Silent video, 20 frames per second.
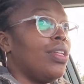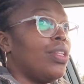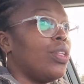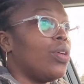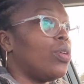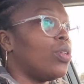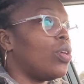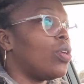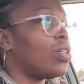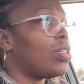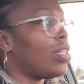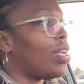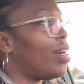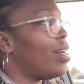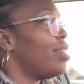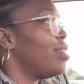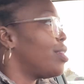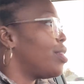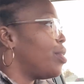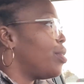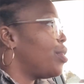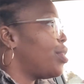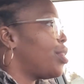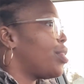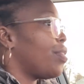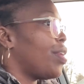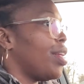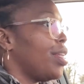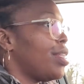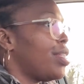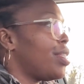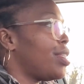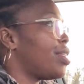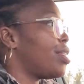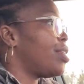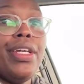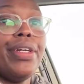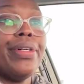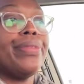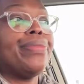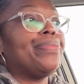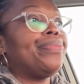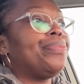no long lines no stress yeah